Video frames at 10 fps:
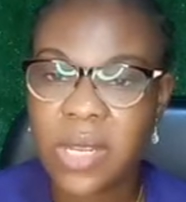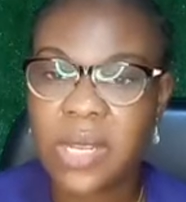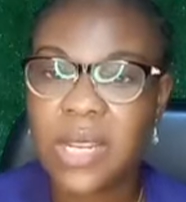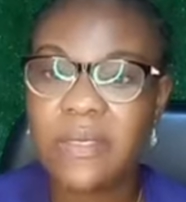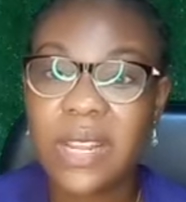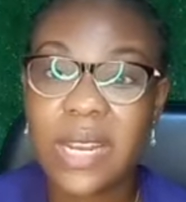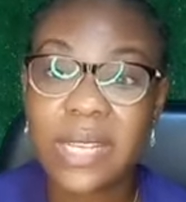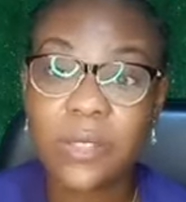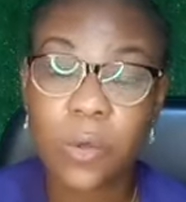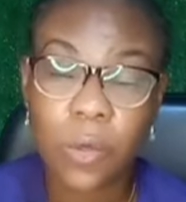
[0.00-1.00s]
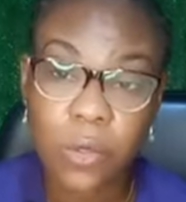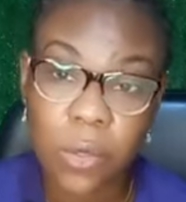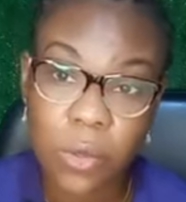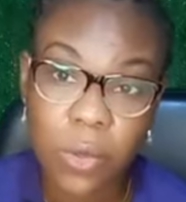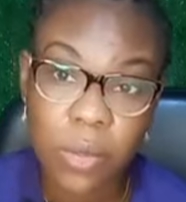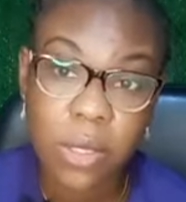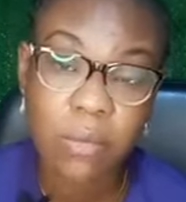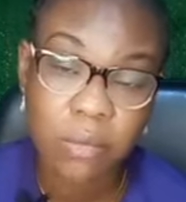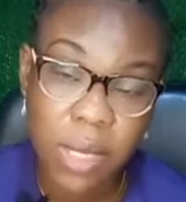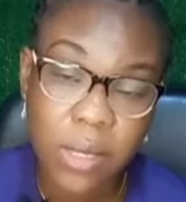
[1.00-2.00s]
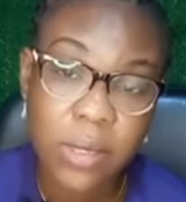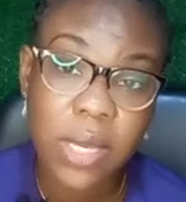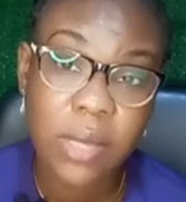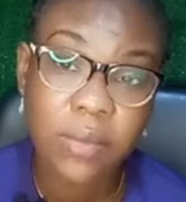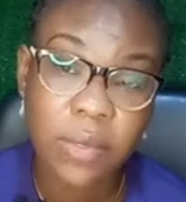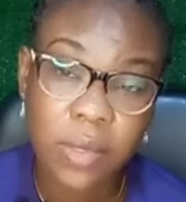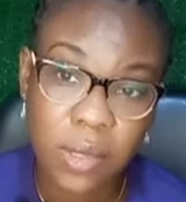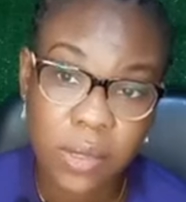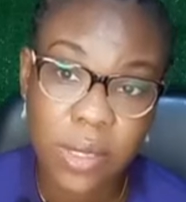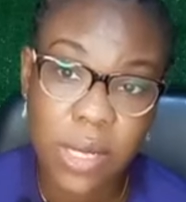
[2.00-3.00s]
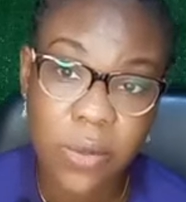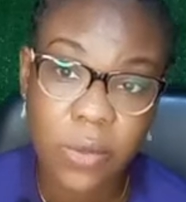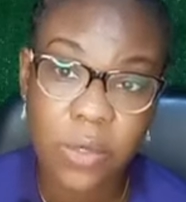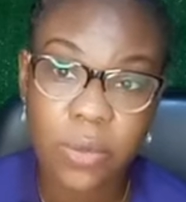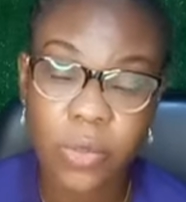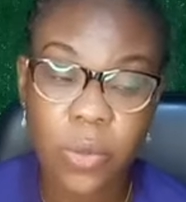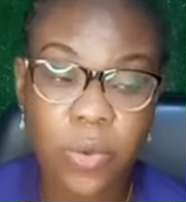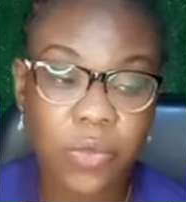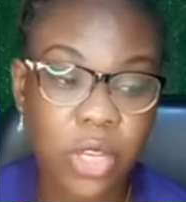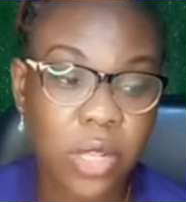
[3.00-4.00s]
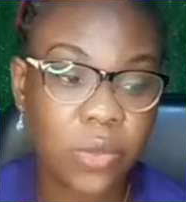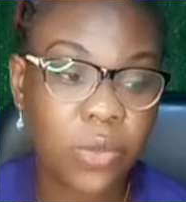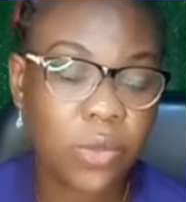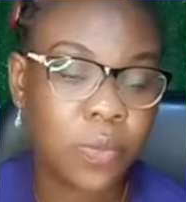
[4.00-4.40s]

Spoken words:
They never learned autonomy. Many times it's an adult symptom of childhood